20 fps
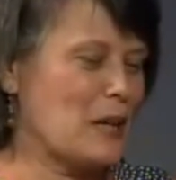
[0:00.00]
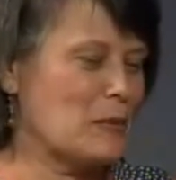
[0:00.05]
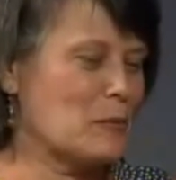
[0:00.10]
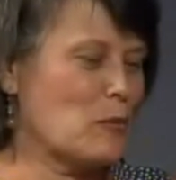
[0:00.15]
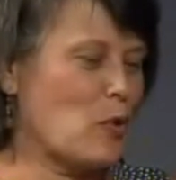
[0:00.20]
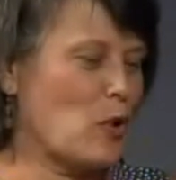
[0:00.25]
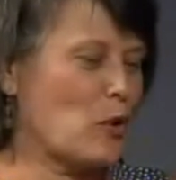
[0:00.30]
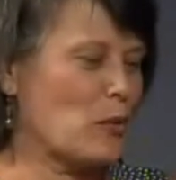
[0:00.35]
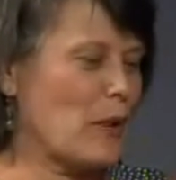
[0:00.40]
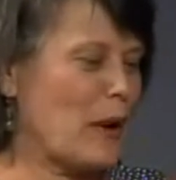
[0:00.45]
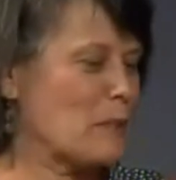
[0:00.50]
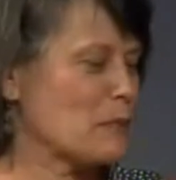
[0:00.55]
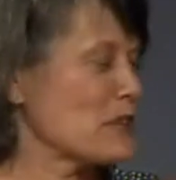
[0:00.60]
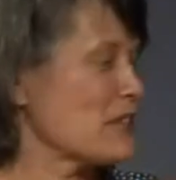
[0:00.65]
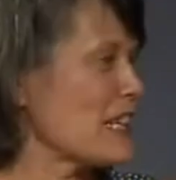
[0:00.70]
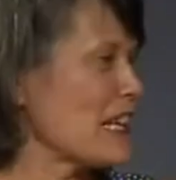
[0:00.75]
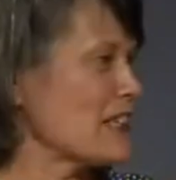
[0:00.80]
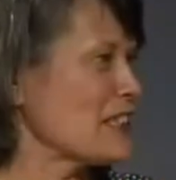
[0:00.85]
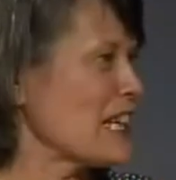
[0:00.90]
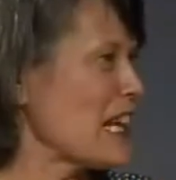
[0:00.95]
more
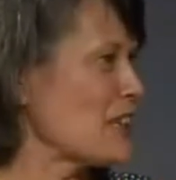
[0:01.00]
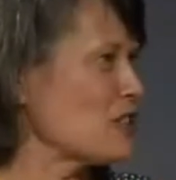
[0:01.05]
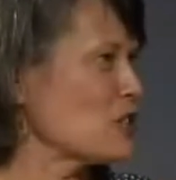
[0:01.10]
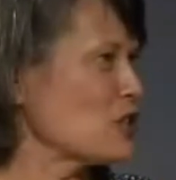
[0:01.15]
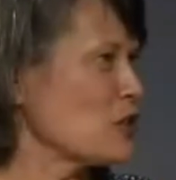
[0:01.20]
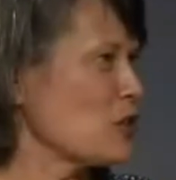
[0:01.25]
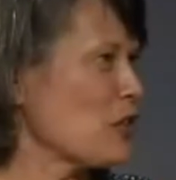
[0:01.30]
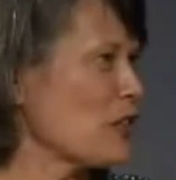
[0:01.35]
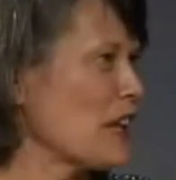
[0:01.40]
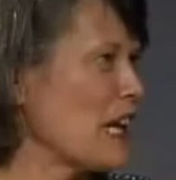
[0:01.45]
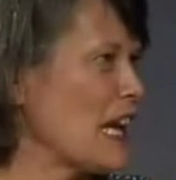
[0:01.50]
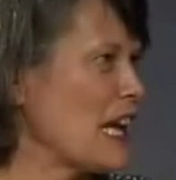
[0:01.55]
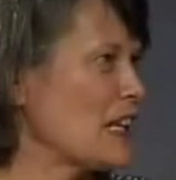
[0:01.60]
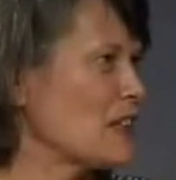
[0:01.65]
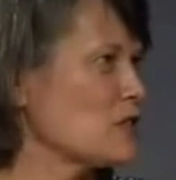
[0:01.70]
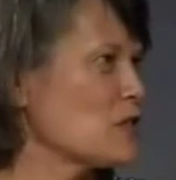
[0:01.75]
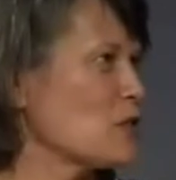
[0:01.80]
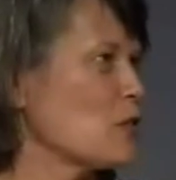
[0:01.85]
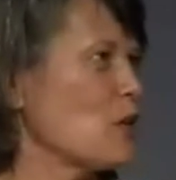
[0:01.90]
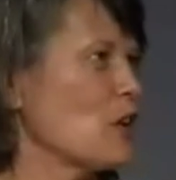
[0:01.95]
representational things,
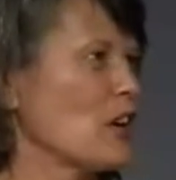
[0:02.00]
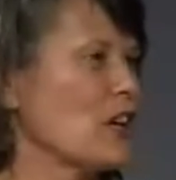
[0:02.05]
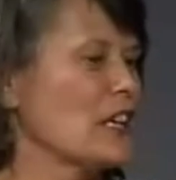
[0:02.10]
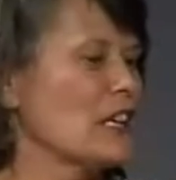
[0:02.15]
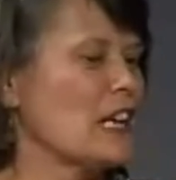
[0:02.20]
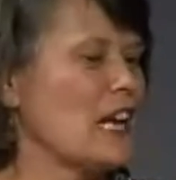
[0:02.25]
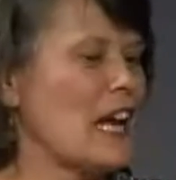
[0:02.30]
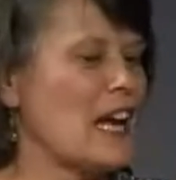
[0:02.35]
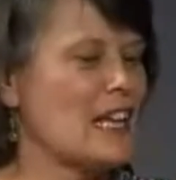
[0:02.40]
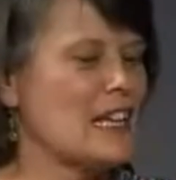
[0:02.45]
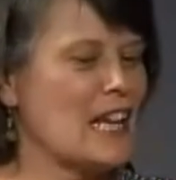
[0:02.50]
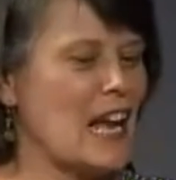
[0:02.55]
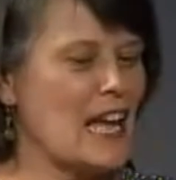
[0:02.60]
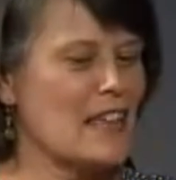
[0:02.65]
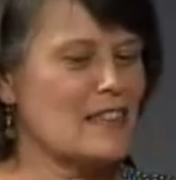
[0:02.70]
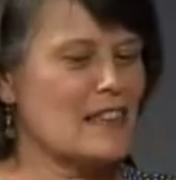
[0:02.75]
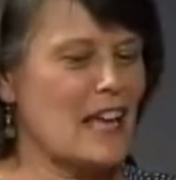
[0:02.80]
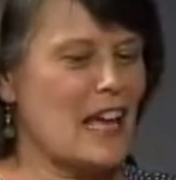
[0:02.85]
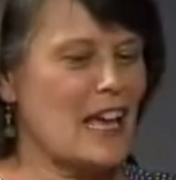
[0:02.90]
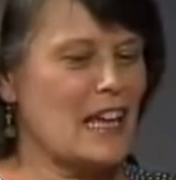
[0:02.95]

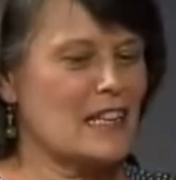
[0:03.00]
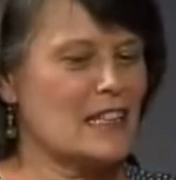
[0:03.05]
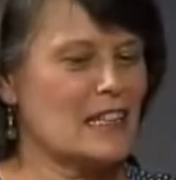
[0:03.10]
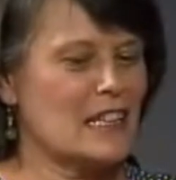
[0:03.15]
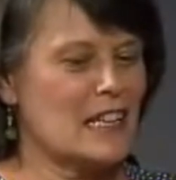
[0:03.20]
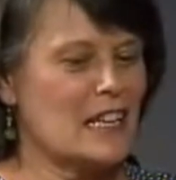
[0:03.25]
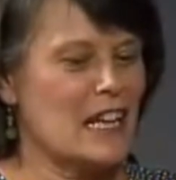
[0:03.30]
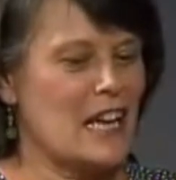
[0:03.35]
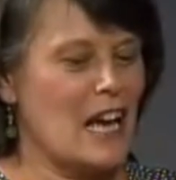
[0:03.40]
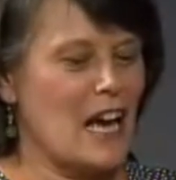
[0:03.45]
and then